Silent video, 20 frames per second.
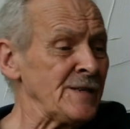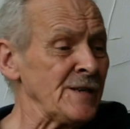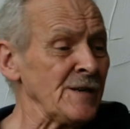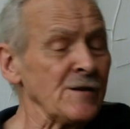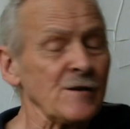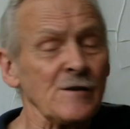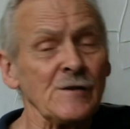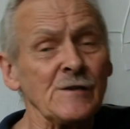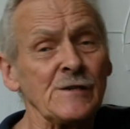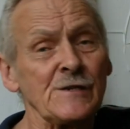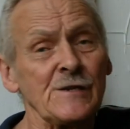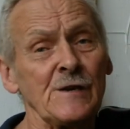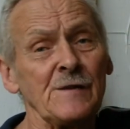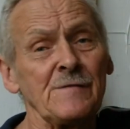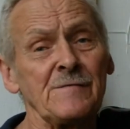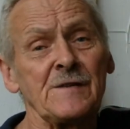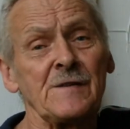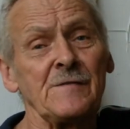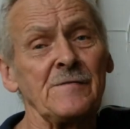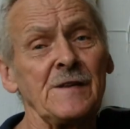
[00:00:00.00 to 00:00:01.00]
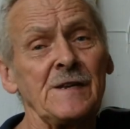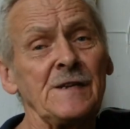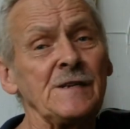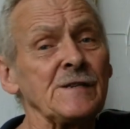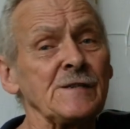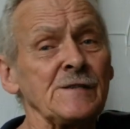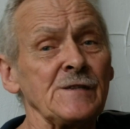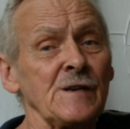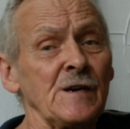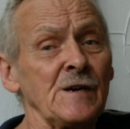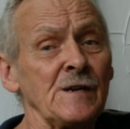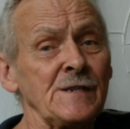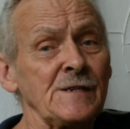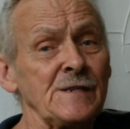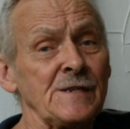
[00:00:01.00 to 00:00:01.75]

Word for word: a conservatively designed